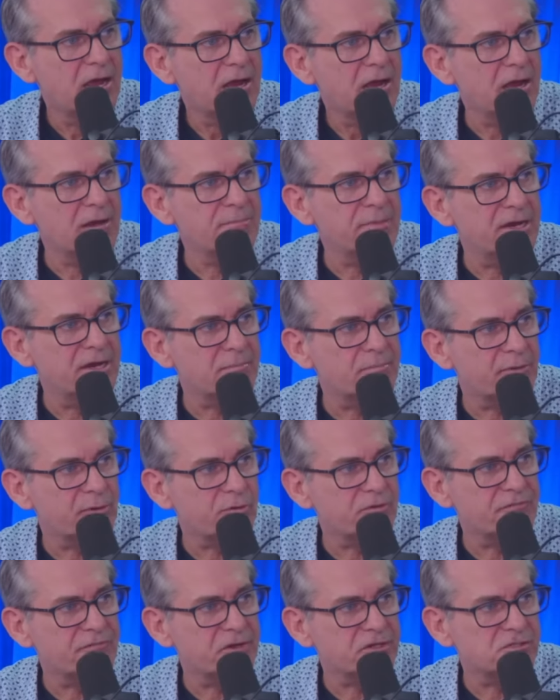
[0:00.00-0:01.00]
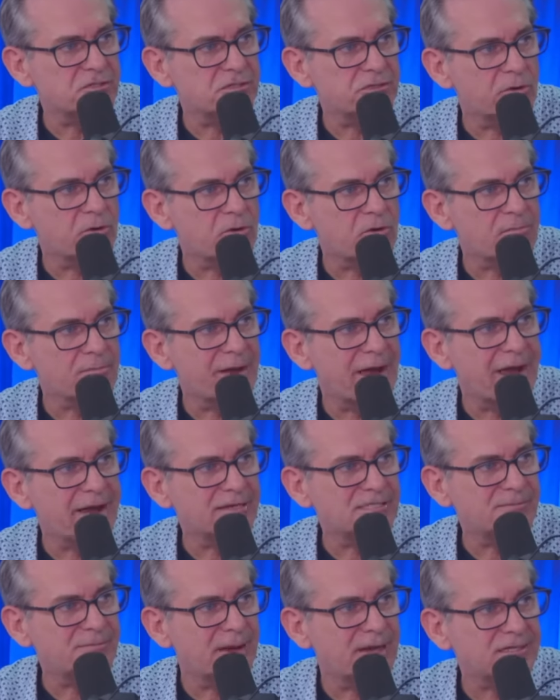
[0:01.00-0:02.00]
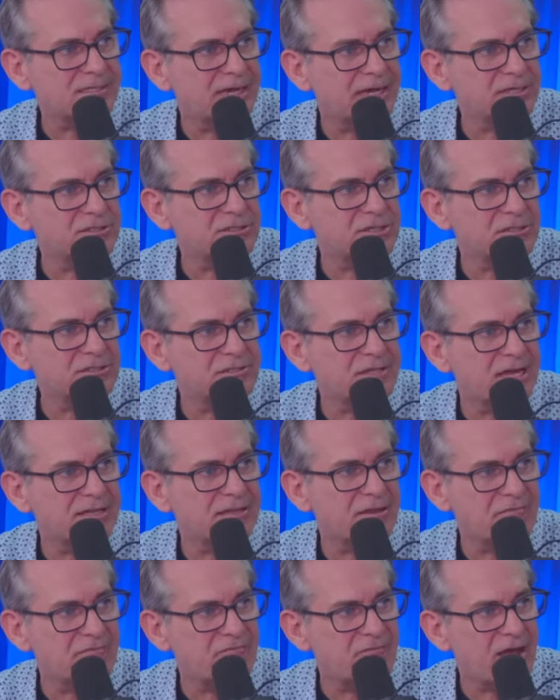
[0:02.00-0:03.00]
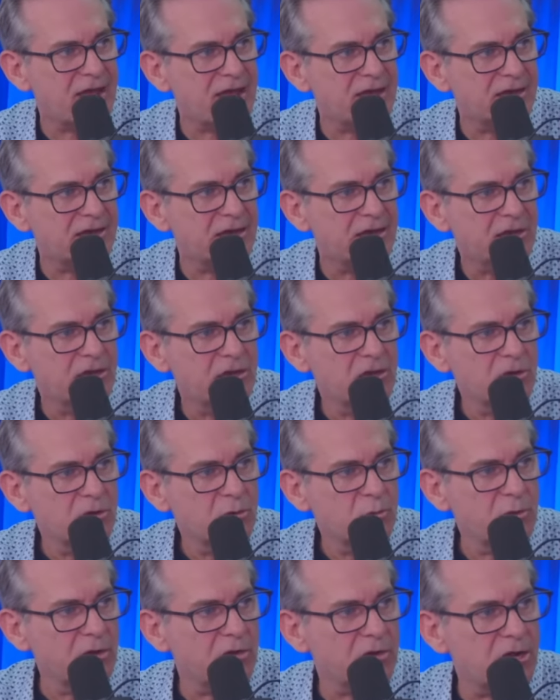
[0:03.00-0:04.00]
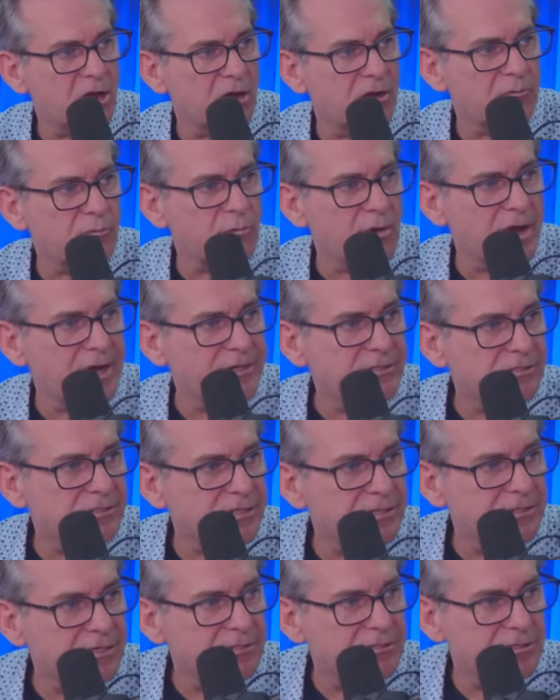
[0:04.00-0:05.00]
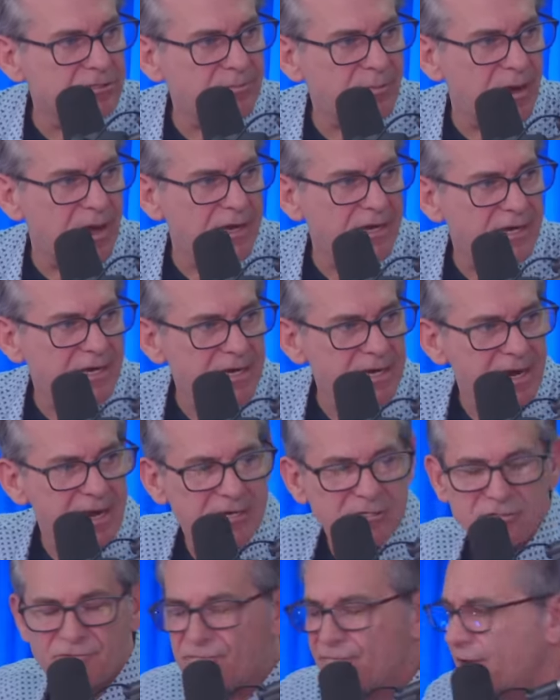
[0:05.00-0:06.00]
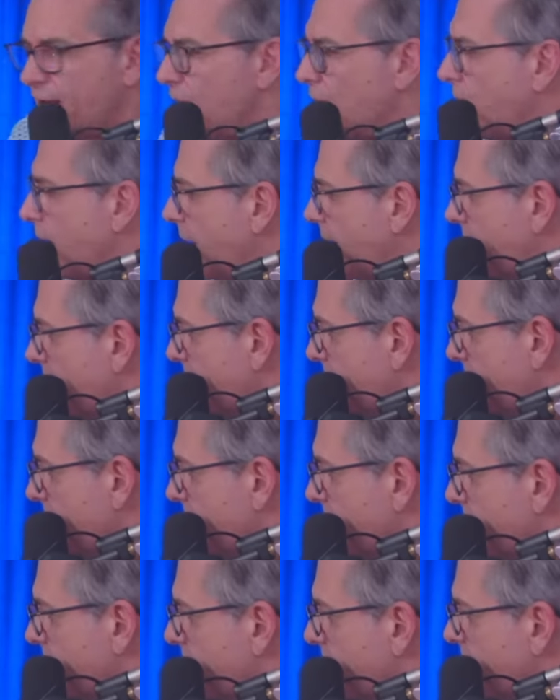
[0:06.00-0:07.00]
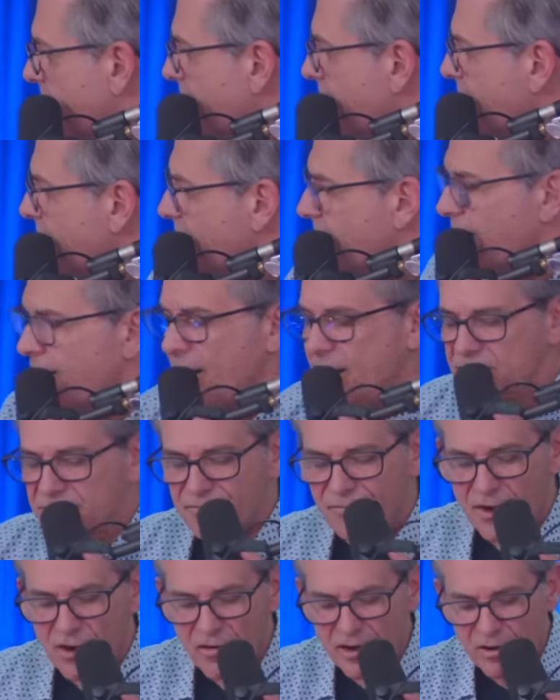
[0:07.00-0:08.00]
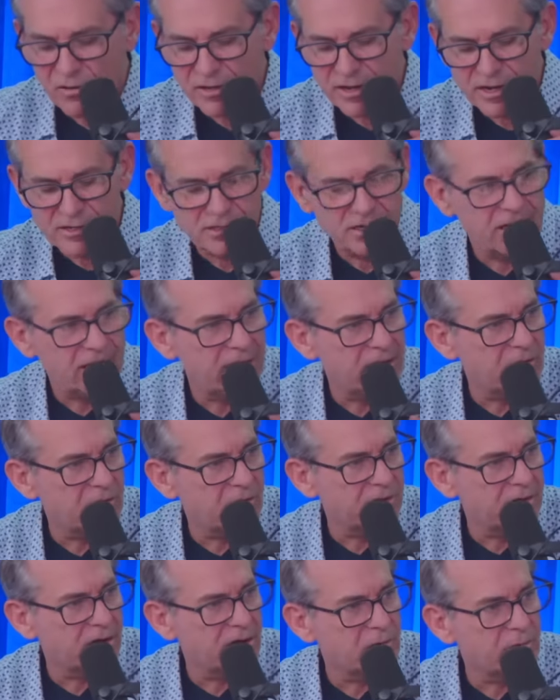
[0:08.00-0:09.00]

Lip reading: amid a perfect storm, expectations that the Fed will cut rates. And this is by Ines Ferre. Ines Ferre. Okay, here